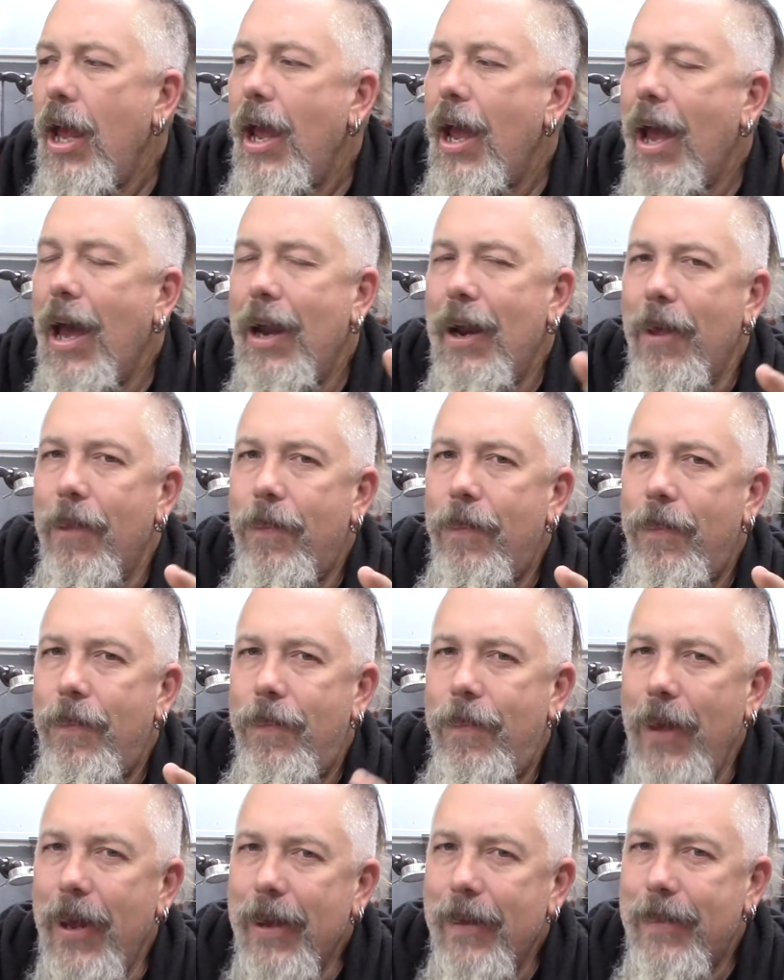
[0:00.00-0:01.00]
and I
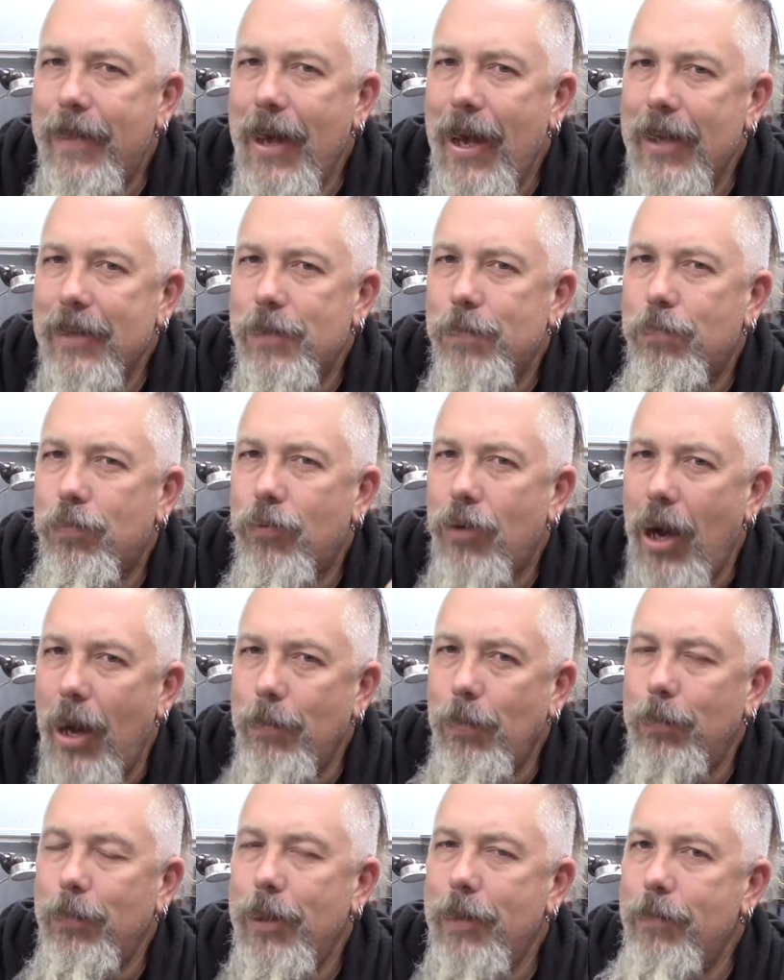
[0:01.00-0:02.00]
think that's
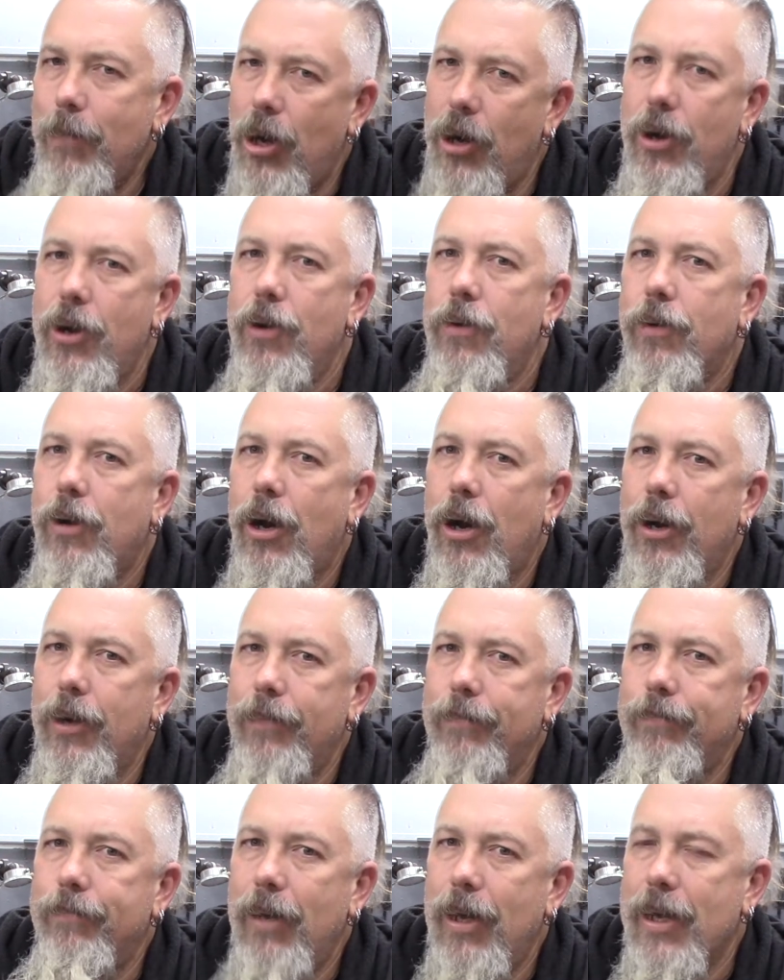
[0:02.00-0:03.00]
probably Mario Kart
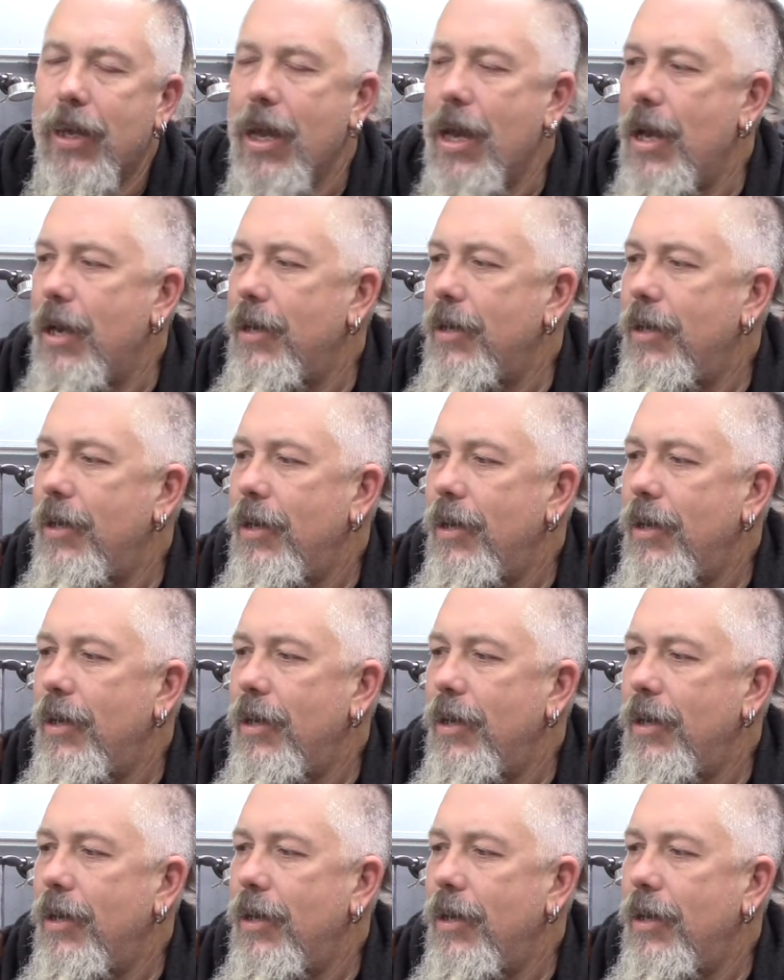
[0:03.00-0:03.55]
again.